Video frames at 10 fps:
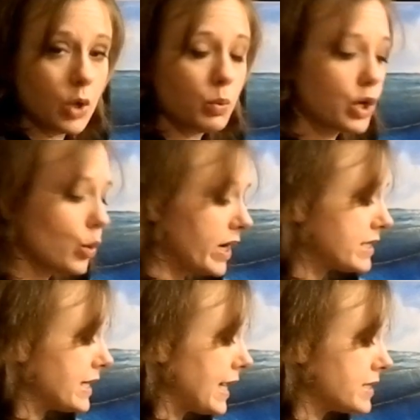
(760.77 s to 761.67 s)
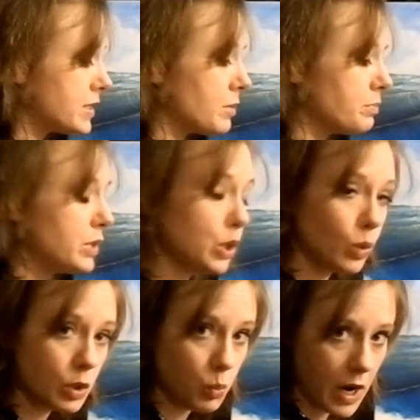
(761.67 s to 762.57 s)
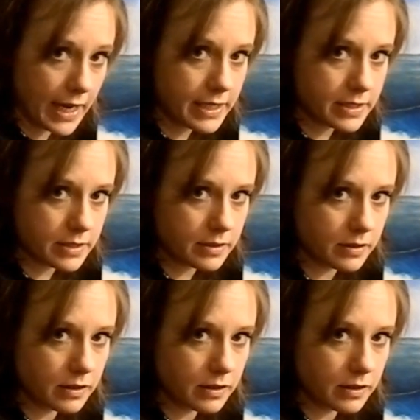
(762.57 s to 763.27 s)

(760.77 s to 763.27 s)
we're going to get some pure white